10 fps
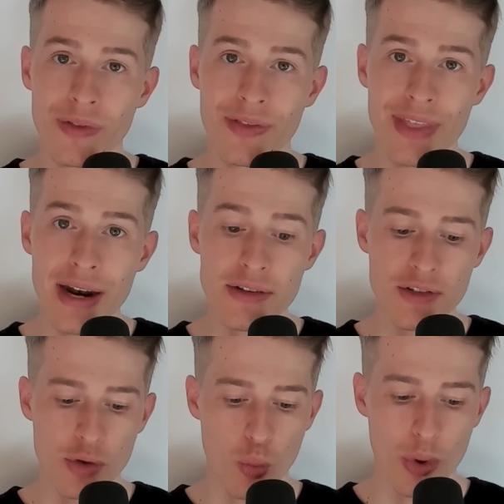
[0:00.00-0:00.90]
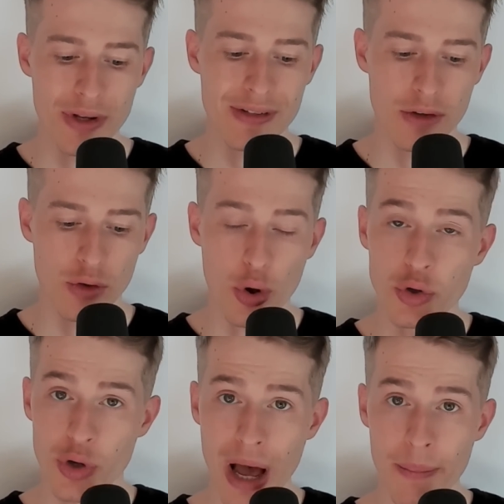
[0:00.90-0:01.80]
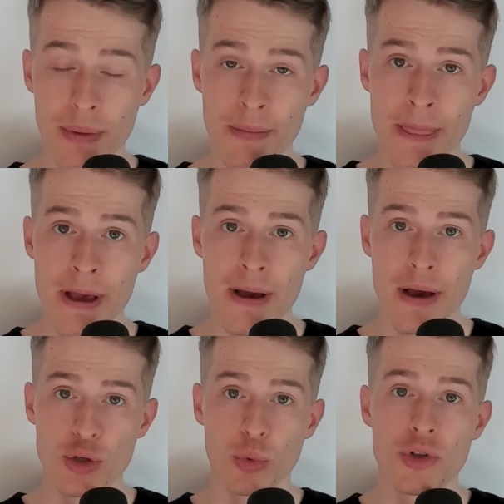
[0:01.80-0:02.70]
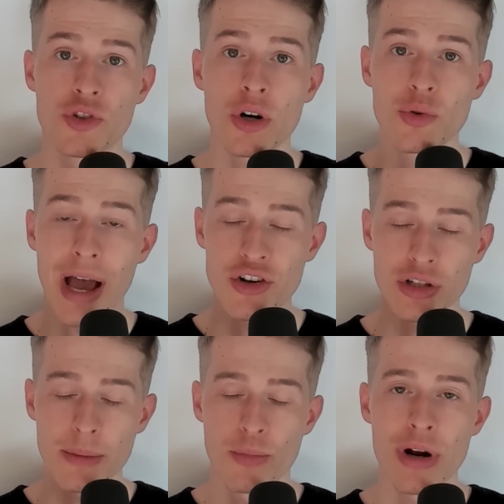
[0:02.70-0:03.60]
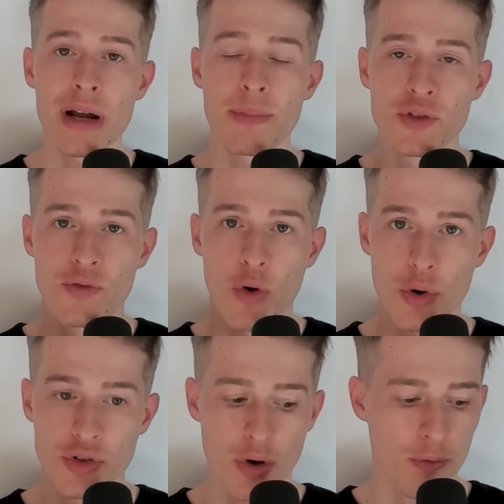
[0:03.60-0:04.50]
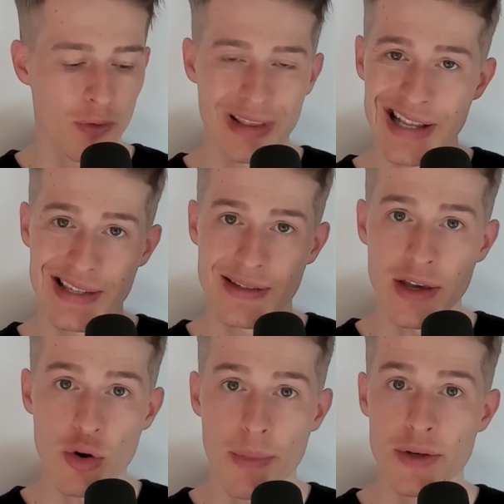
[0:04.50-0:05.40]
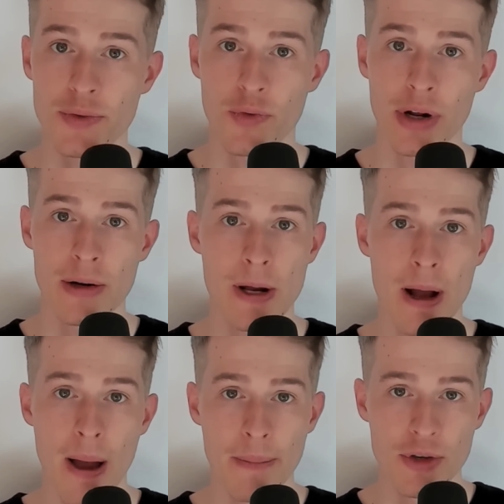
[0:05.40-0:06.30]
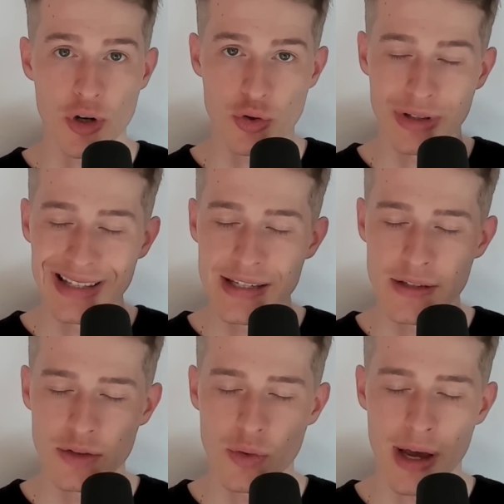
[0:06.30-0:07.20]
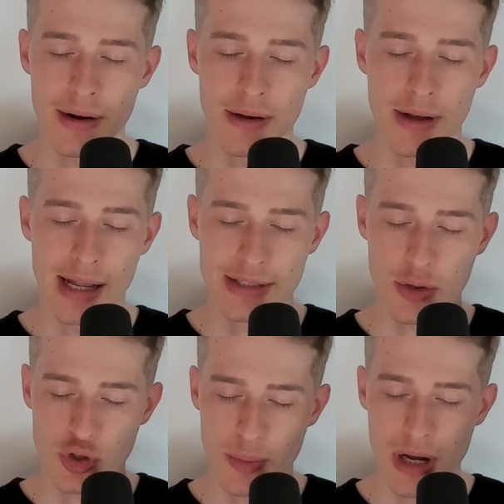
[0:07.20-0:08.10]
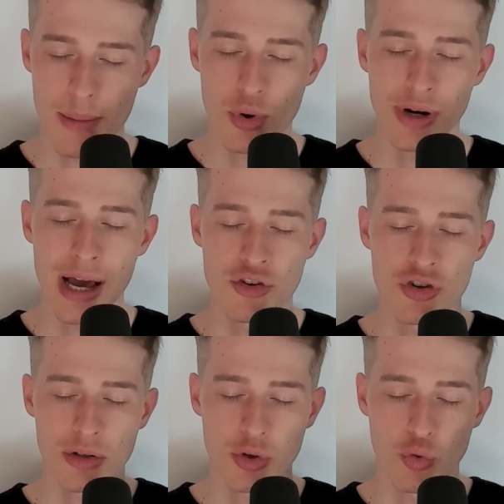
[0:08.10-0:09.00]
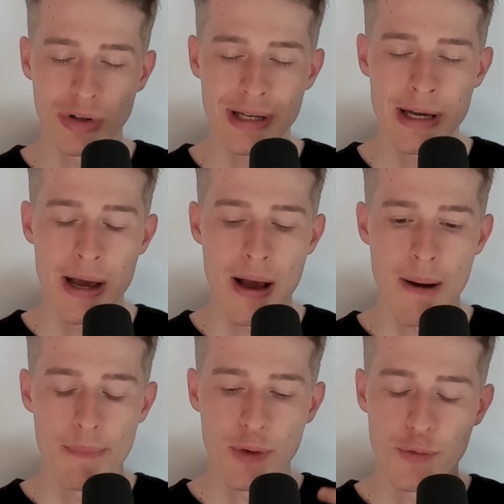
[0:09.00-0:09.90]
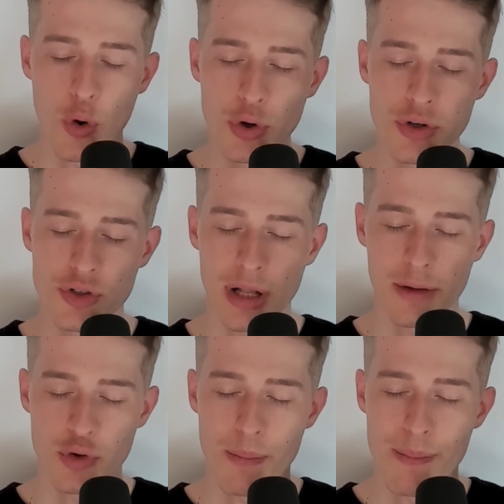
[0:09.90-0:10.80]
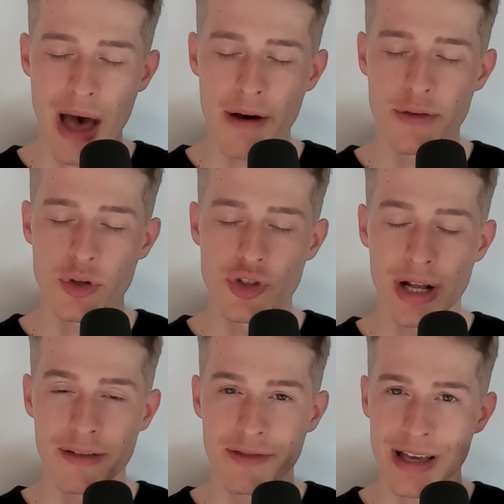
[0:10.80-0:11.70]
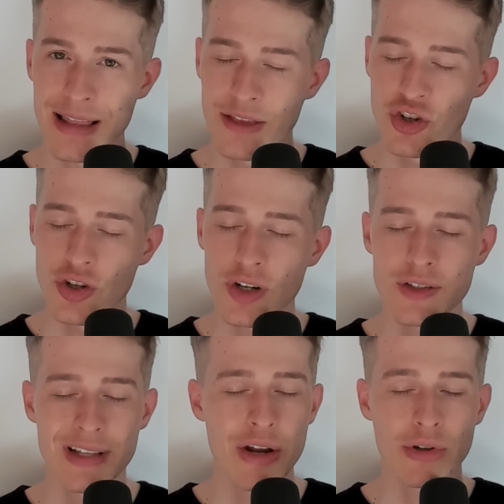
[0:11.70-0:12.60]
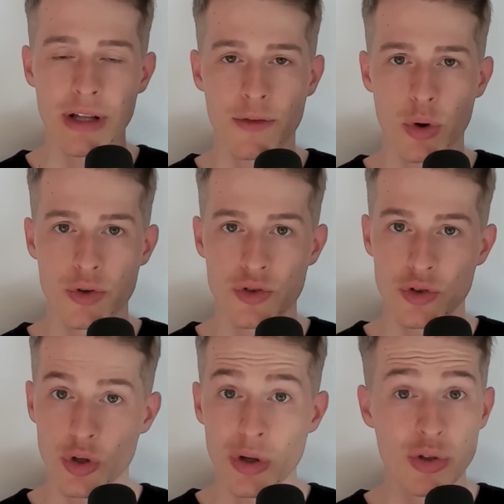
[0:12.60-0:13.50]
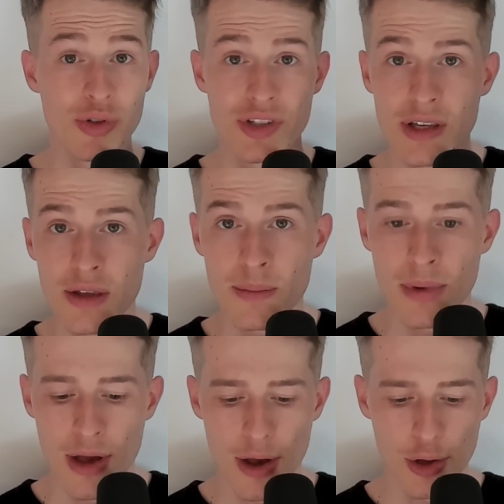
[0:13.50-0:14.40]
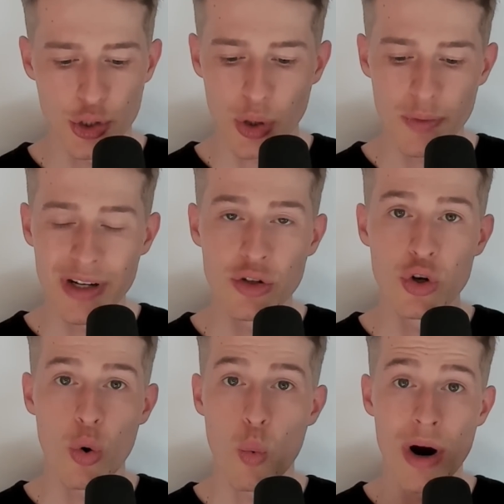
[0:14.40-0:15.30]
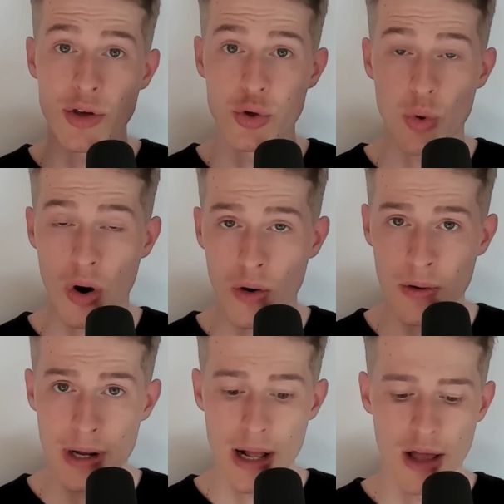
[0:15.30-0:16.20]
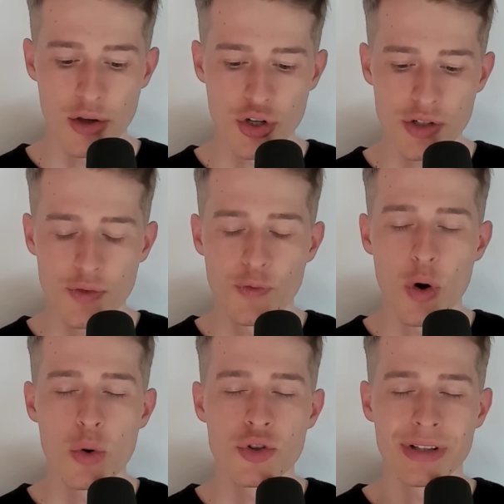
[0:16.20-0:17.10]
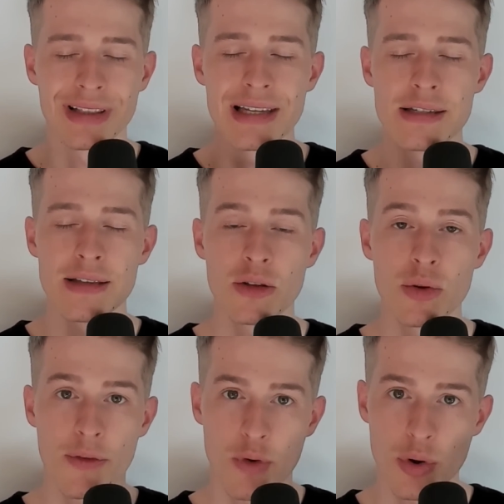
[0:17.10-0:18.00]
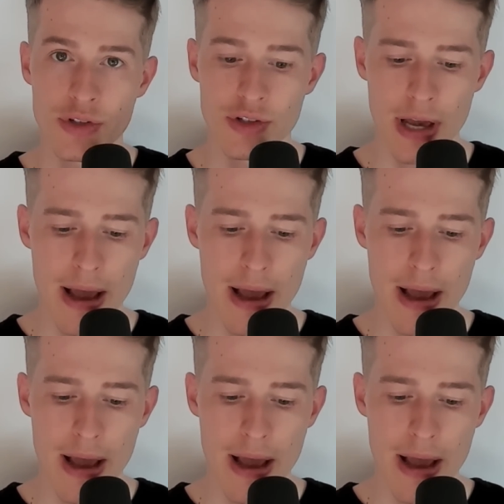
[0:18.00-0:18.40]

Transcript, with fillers: that is what is going to happen is when you start to actually bring up this voice of let's say your best friend you start to listen to that it starts to become more natural you really devote yourself you bath yourself in just hearing their voice you don't need to see them you don't even need to know where you are. You just focus on listening to the voice.